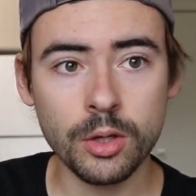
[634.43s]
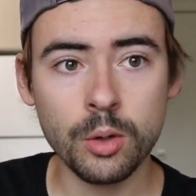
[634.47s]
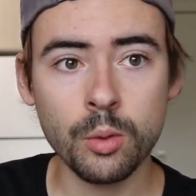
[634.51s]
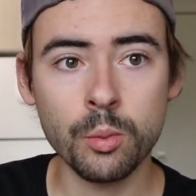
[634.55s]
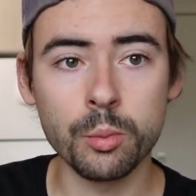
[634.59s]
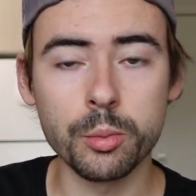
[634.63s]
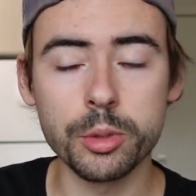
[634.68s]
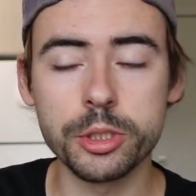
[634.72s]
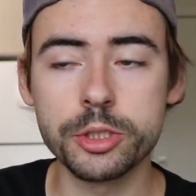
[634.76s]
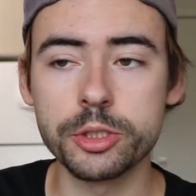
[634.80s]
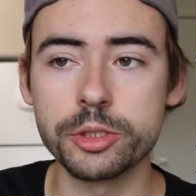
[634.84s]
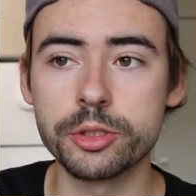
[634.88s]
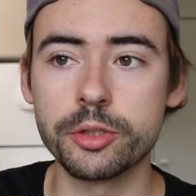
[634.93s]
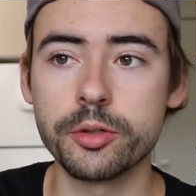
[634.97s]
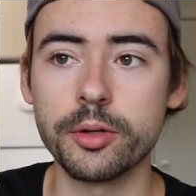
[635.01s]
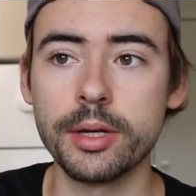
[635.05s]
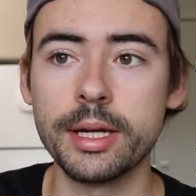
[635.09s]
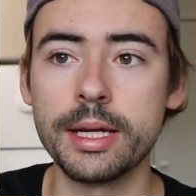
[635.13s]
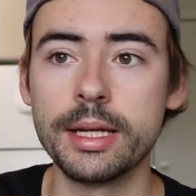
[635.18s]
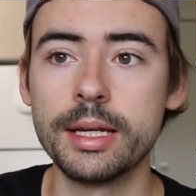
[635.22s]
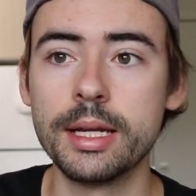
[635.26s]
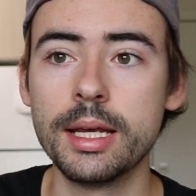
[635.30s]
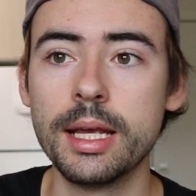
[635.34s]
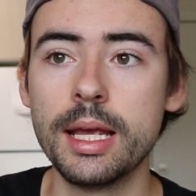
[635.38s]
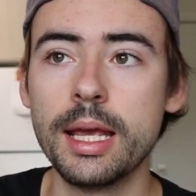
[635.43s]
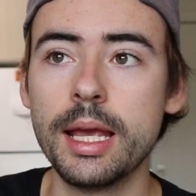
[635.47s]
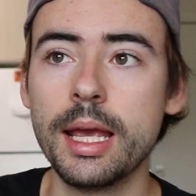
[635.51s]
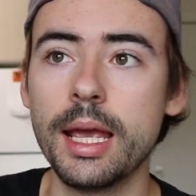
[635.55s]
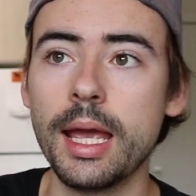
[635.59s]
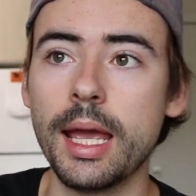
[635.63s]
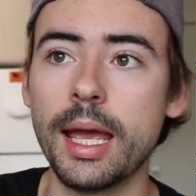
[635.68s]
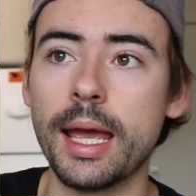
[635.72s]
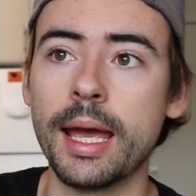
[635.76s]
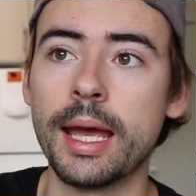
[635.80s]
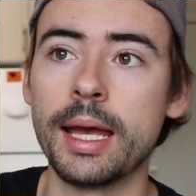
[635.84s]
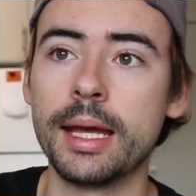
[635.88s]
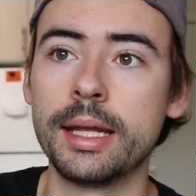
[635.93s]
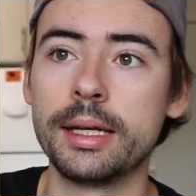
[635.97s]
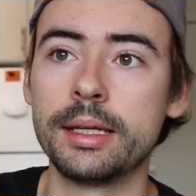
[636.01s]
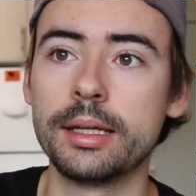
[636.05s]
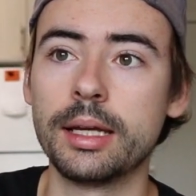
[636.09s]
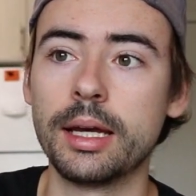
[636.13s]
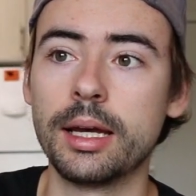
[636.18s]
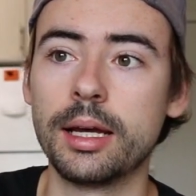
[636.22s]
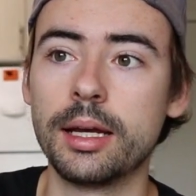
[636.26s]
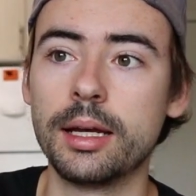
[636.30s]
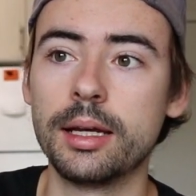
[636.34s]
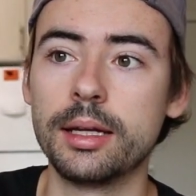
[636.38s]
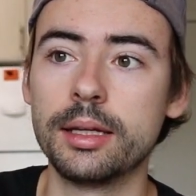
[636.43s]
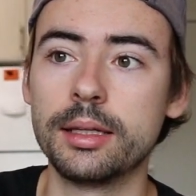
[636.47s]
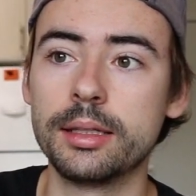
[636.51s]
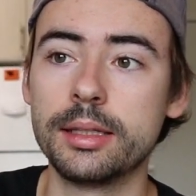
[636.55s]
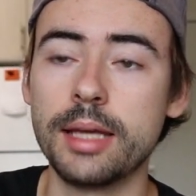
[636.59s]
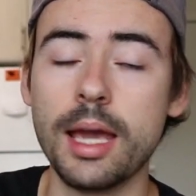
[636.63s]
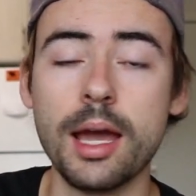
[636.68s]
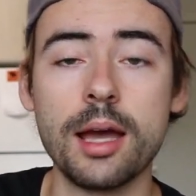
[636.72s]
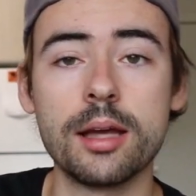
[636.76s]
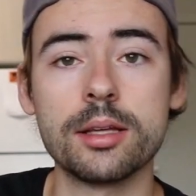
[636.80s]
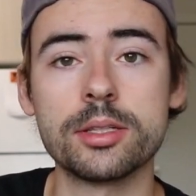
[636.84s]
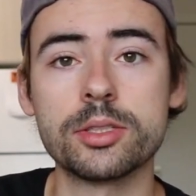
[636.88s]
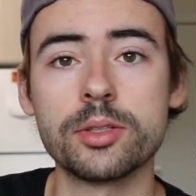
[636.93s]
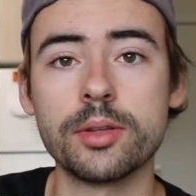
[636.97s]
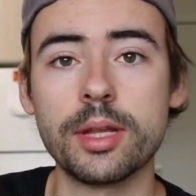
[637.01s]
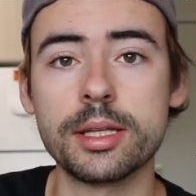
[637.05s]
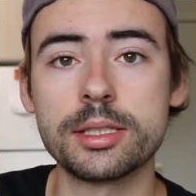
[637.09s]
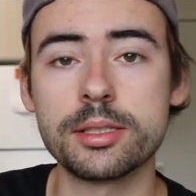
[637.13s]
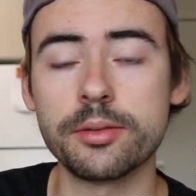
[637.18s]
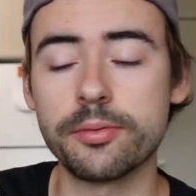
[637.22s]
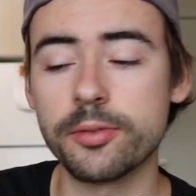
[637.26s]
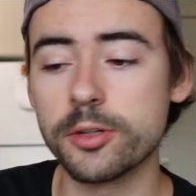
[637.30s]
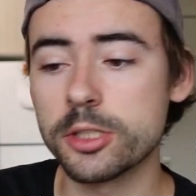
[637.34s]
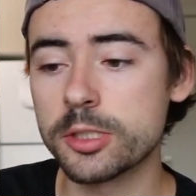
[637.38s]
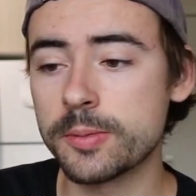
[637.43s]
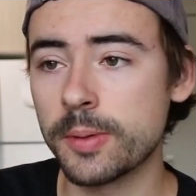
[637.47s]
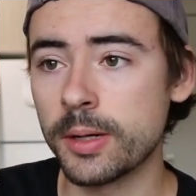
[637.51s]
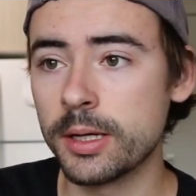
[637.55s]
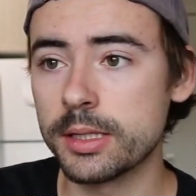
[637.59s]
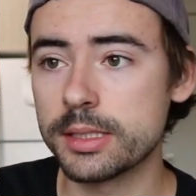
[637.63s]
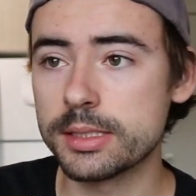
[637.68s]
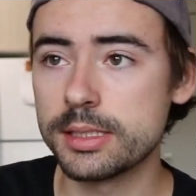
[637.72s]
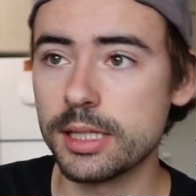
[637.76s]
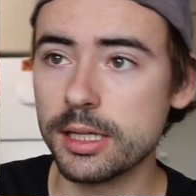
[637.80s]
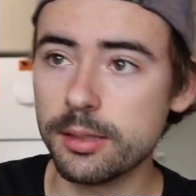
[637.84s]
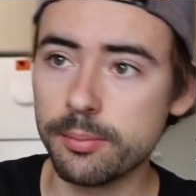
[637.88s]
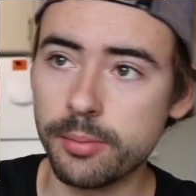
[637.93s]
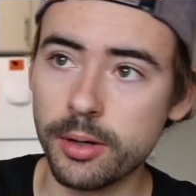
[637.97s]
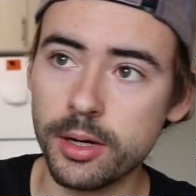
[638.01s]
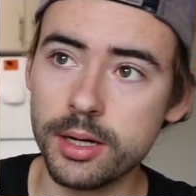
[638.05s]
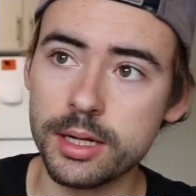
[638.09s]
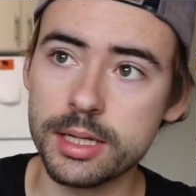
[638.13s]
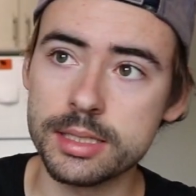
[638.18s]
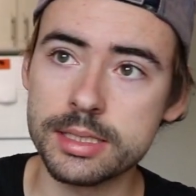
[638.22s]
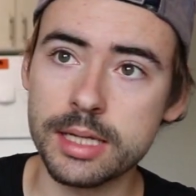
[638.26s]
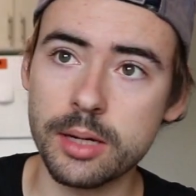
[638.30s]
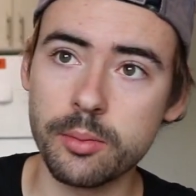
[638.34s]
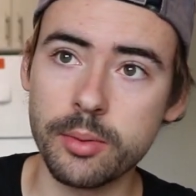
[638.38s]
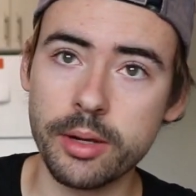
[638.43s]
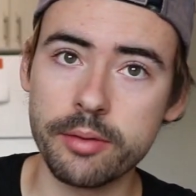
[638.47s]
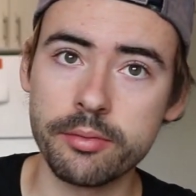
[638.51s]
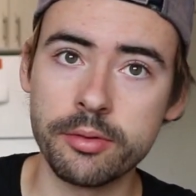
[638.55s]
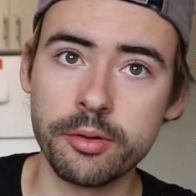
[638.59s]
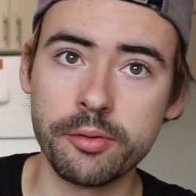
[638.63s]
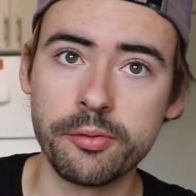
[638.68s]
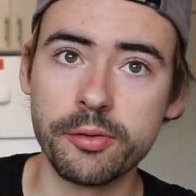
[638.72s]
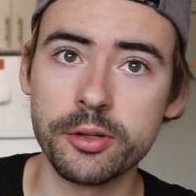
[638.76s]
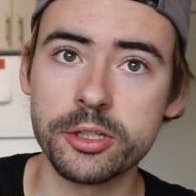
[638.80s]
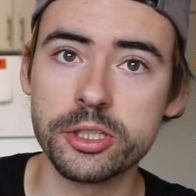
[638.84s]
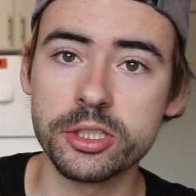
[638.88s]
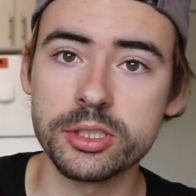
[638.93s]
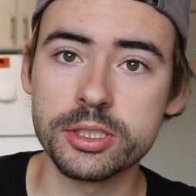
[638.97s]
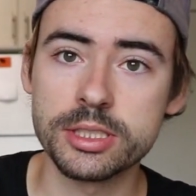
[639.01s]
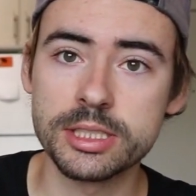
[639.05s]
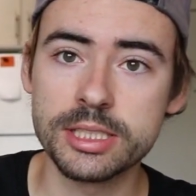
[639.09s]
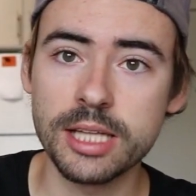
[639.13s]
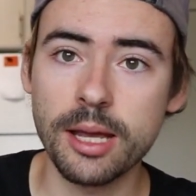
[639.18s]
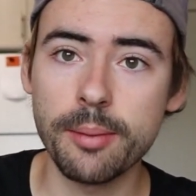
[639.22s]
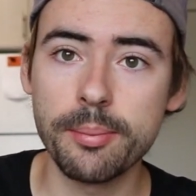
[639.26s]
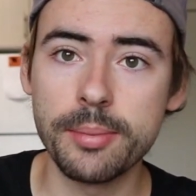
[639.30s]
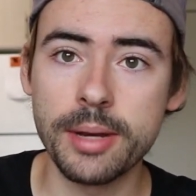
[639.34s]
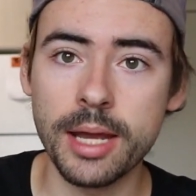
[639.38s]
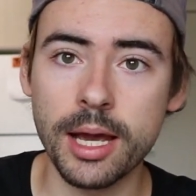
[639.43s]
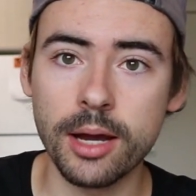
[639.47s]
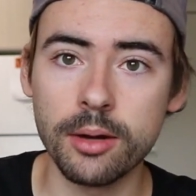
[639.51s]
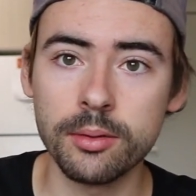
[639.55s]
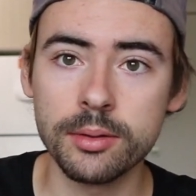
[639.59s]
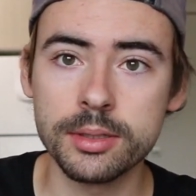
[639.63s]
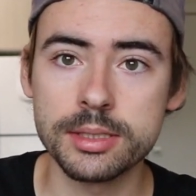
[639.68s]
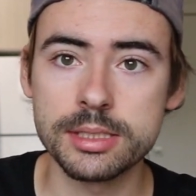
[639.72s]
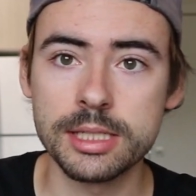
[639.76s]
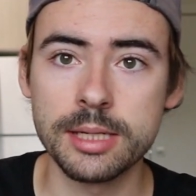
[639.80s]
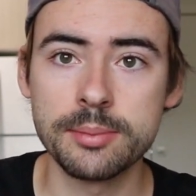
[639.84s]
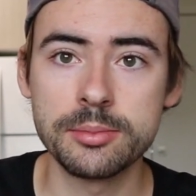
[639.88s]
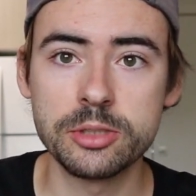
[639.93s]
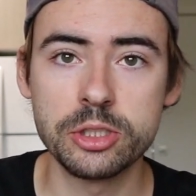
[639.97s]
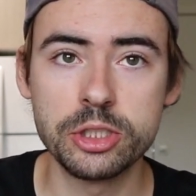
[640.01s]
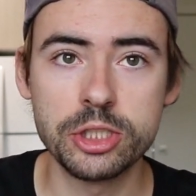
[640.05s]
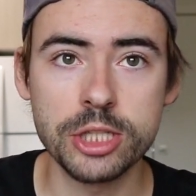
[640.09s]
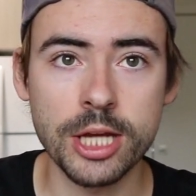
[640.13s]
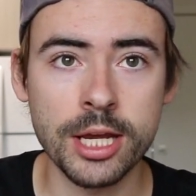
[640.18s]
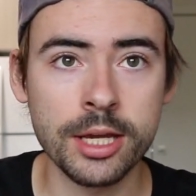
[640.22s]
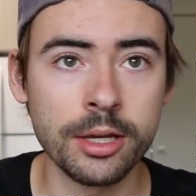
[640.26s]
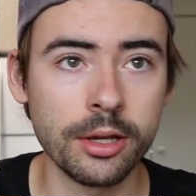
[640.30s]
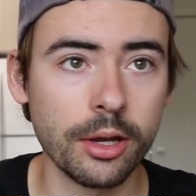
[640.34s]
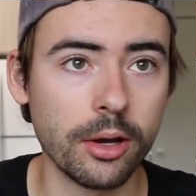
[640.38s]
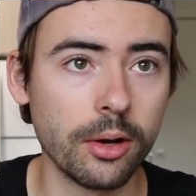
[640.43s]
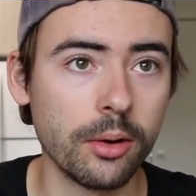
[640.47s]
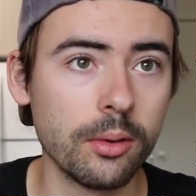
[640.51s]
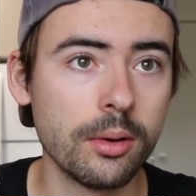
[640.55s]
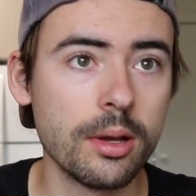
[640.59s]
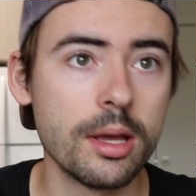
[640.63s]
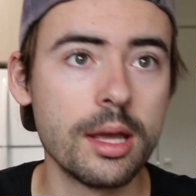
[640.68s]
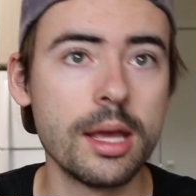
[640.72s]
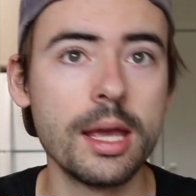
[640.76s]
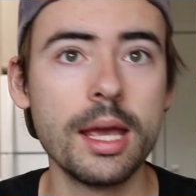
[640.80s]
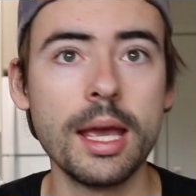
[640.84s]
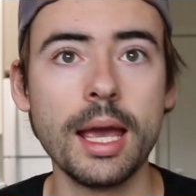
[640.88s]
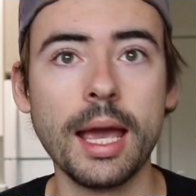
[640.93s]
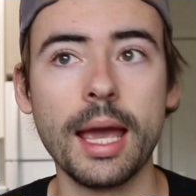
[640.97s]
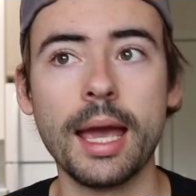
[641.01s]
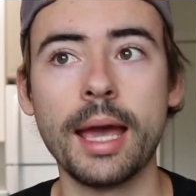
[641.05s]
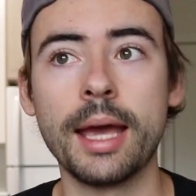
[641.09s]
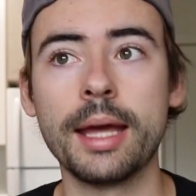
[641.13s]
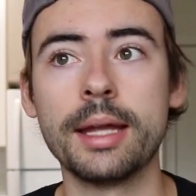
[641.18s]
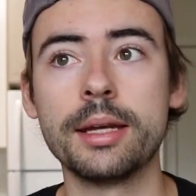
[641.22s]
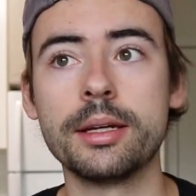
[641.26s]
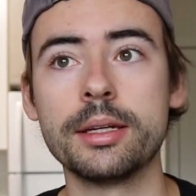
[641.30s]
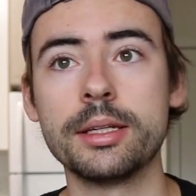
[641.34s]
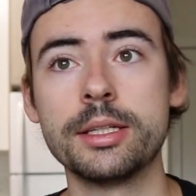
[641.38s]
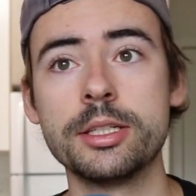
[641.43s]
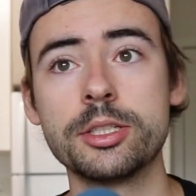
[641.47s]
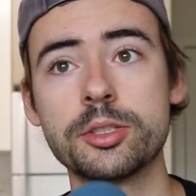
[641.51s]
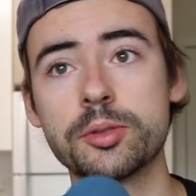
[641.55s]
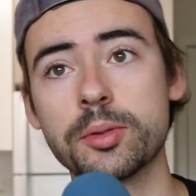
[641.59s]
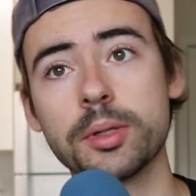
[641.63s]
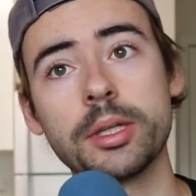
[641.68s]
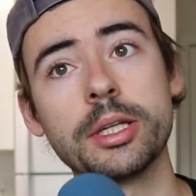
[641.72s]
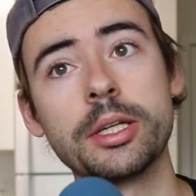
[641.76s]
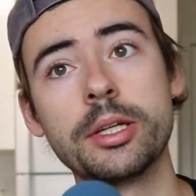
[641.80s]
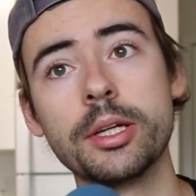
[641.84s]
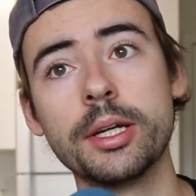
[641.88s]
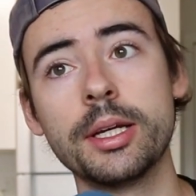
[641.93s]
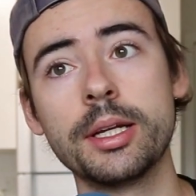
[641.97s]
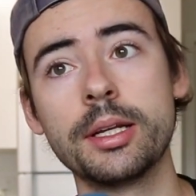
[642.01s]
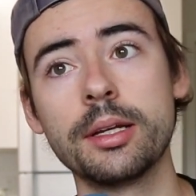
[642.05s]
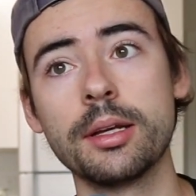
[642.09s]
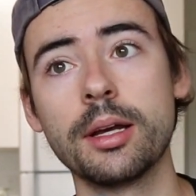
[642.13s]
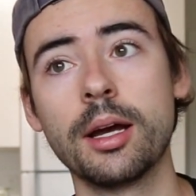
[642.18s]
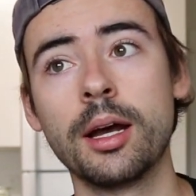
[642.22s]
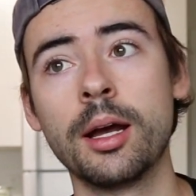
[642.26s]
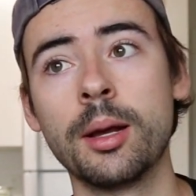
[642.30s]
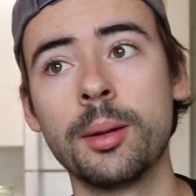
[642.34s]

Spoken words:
which is great. And yeah, so that's the first part. The second part is that we have an official sub now. His name is Django, and he's really good.